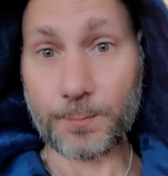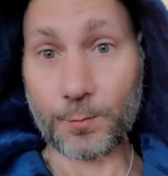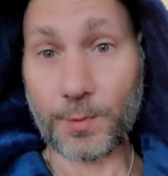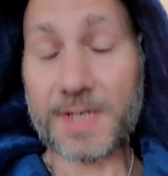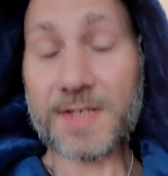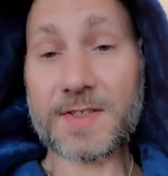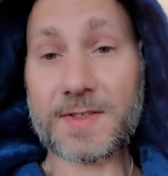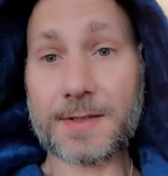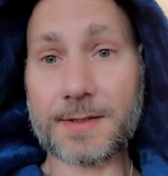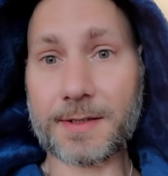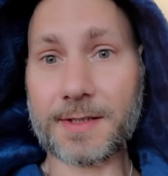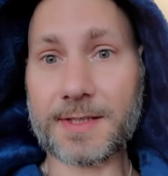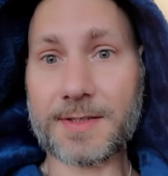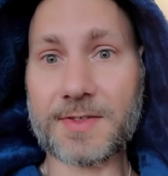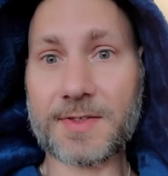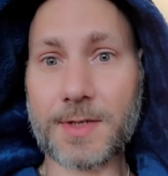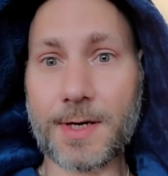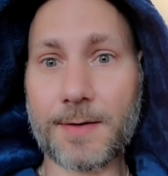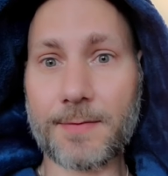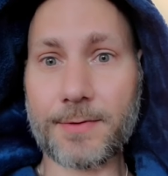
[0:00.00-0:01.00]
recently
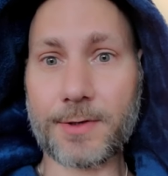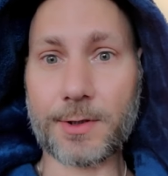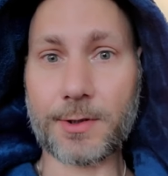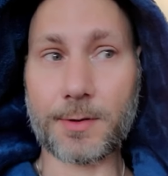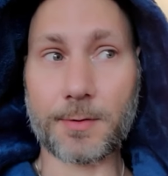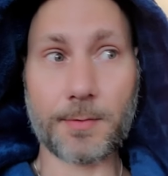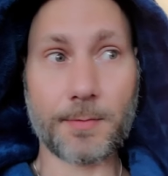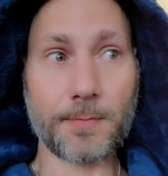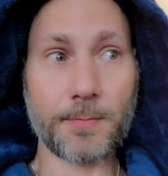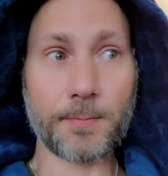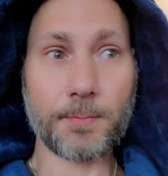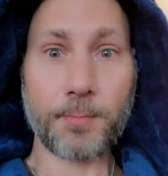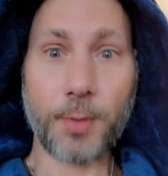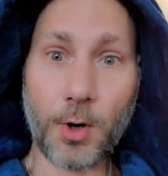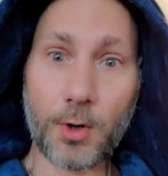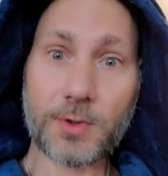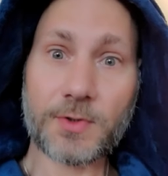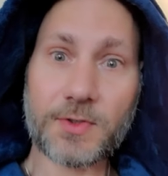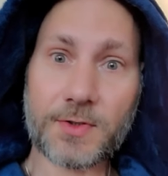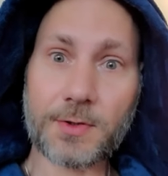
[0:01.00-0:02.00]
discovered
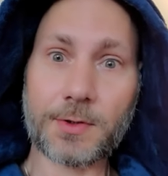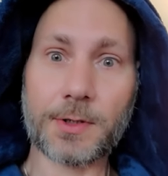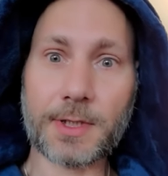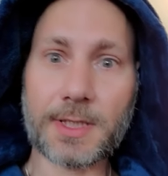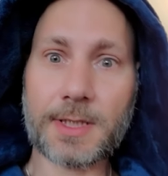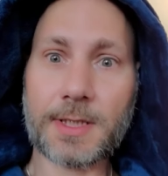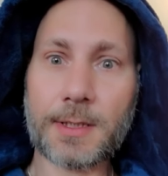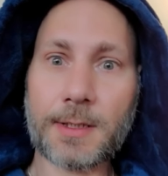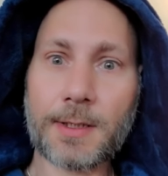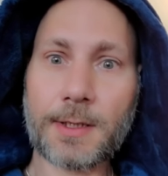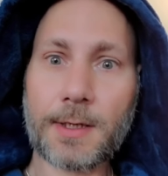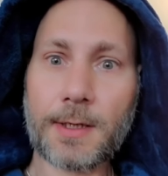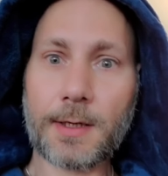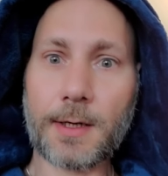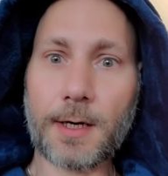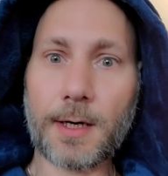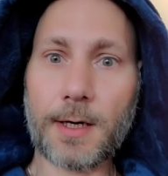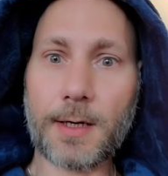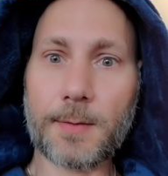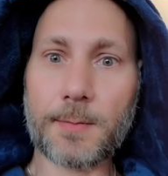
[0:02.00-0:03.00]
personally,
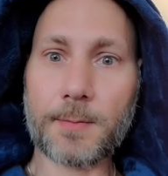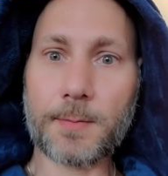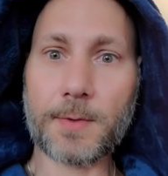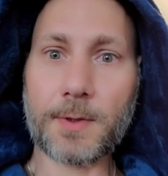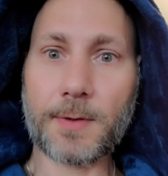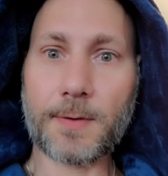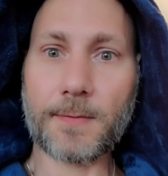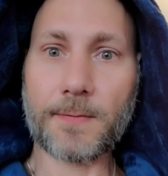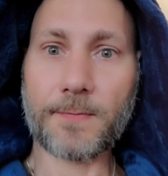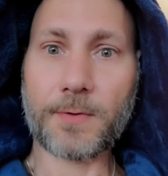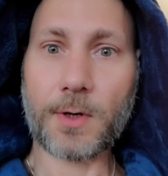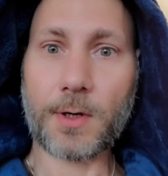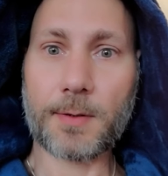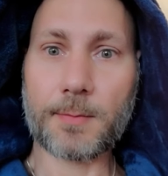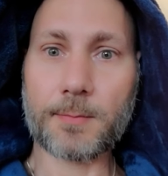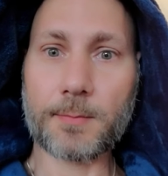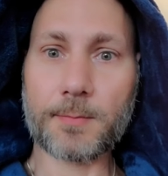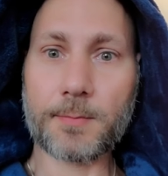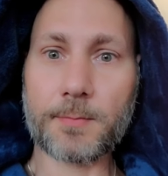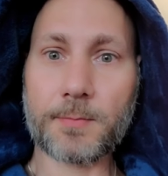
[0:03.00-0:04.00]

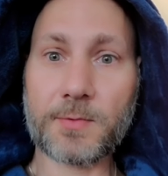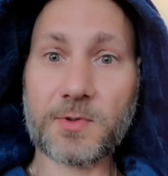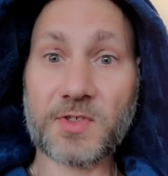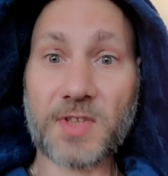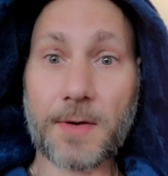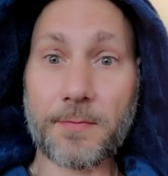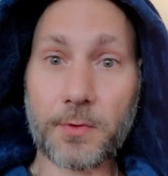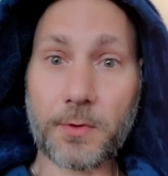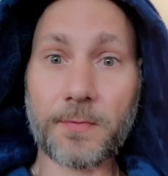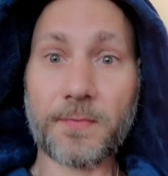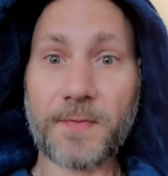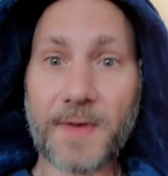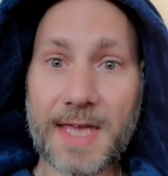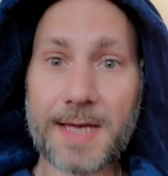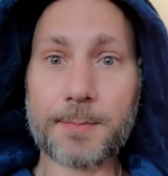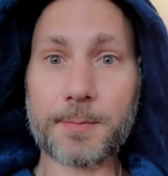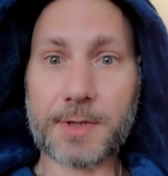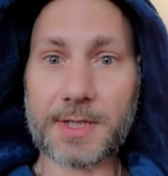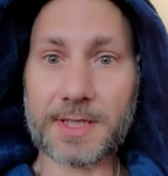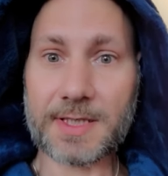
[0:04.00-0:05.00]
from several
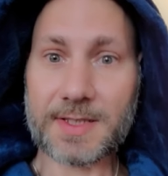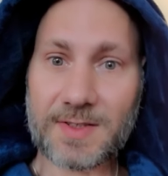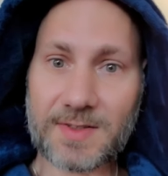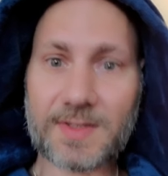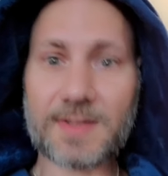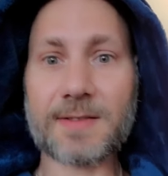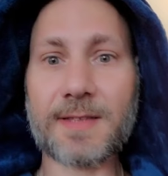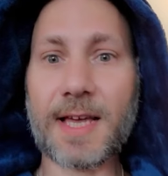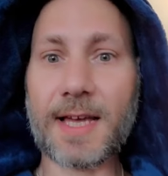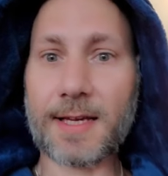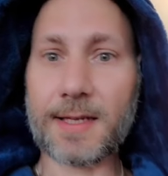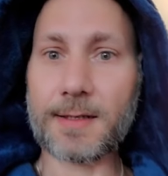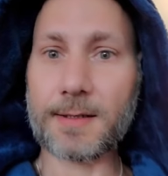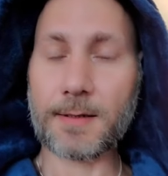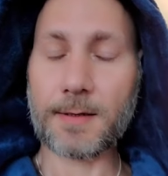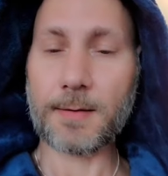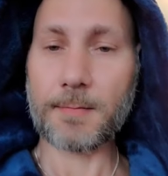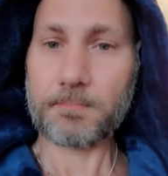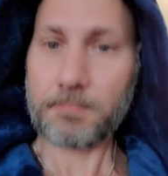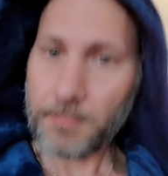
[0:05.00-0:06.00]
families that
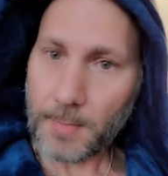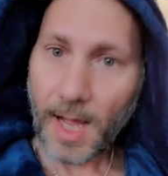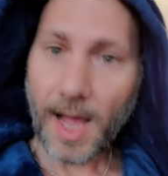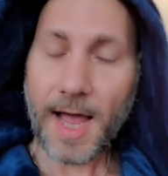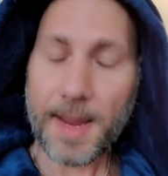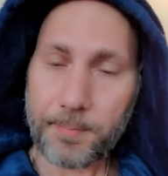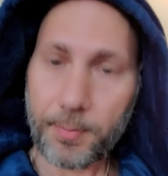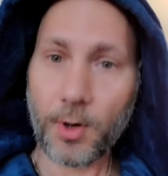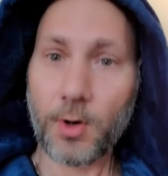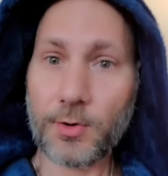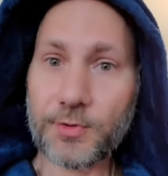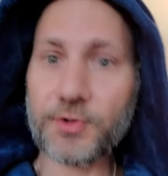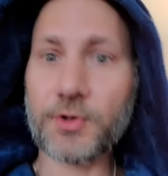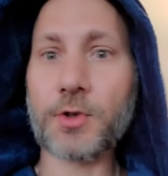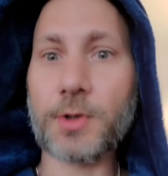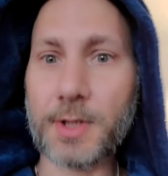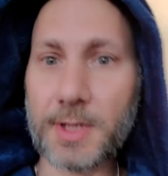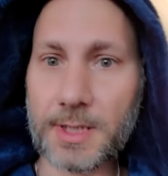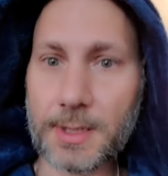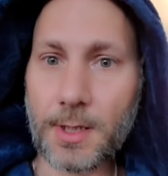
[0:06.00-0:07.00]
I
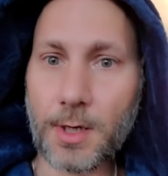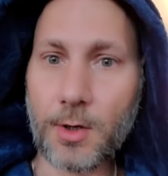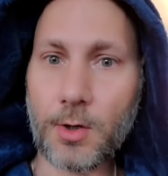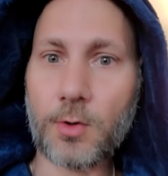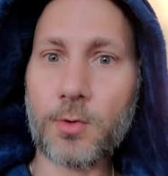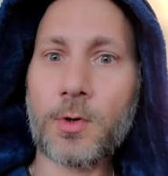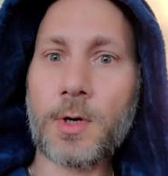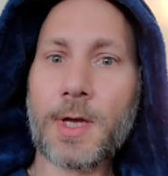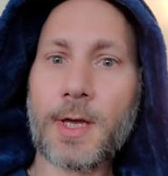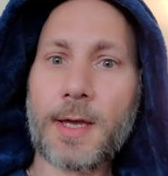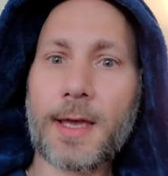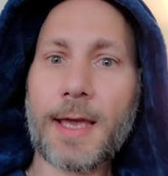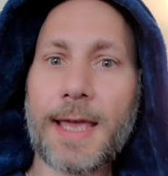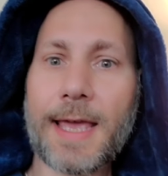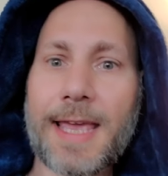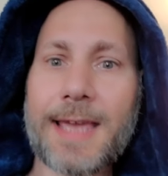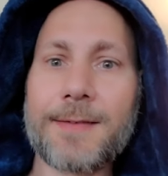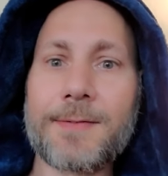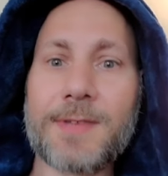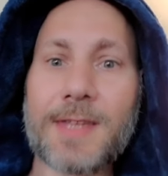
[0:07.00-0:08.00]
personally know,
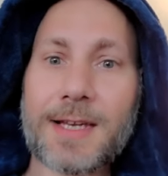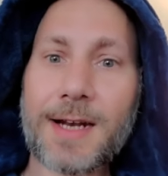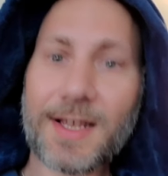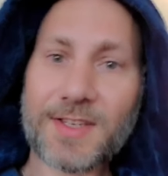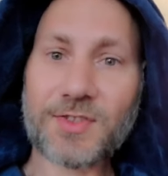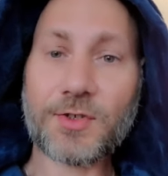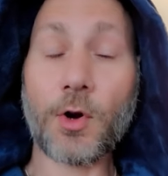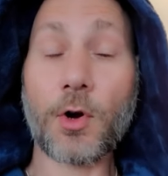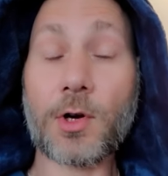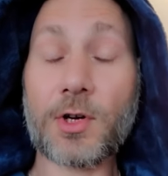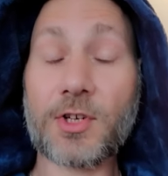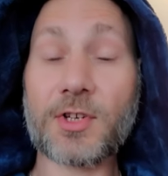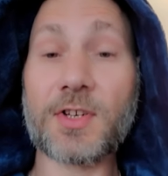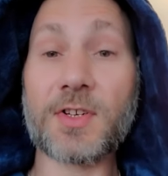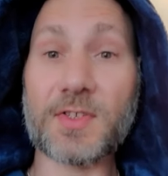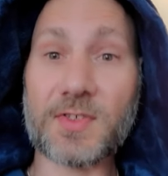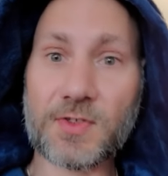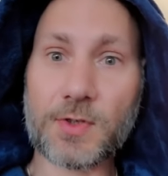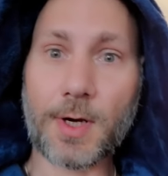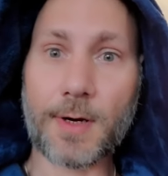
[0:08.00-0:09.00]
and then I started to
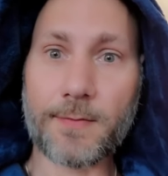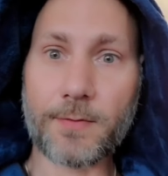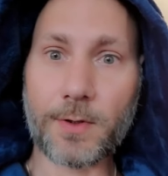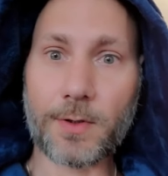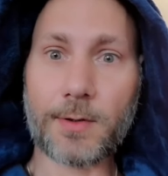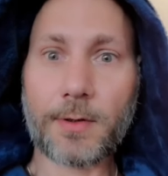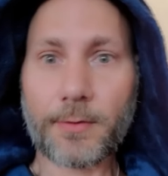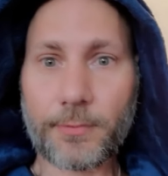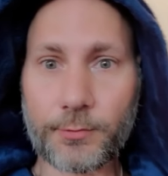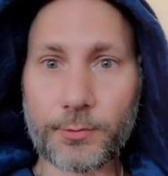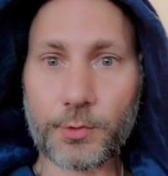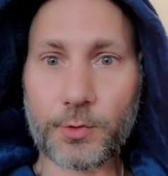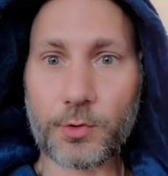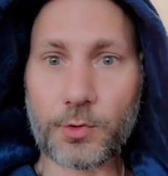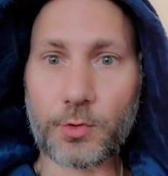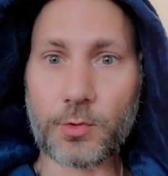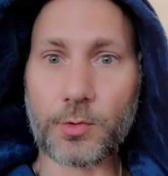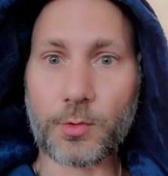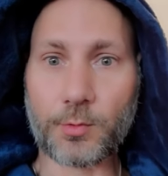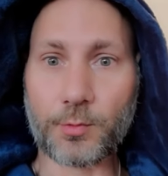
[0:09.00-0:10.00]
discover
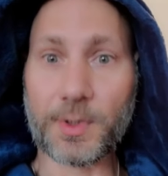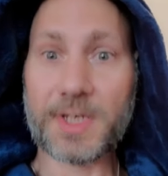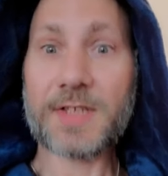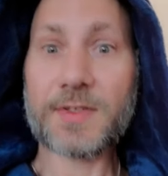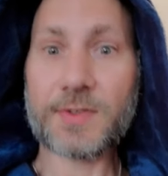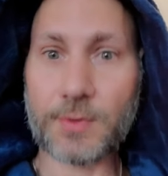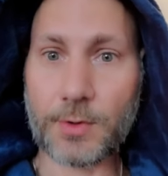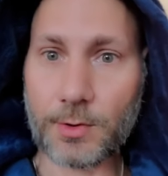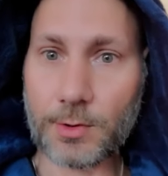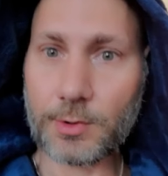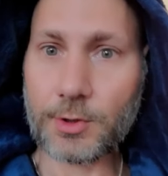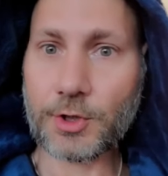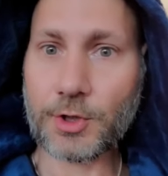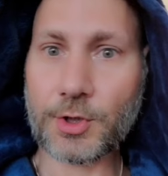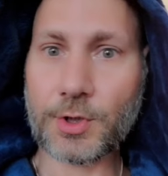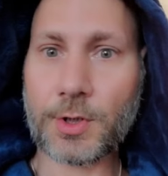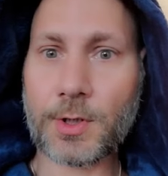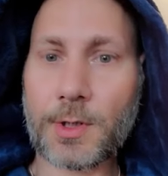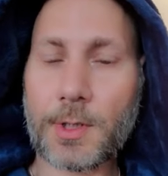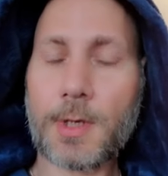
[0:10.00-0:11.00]
through
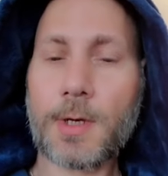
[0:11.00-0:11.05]
research,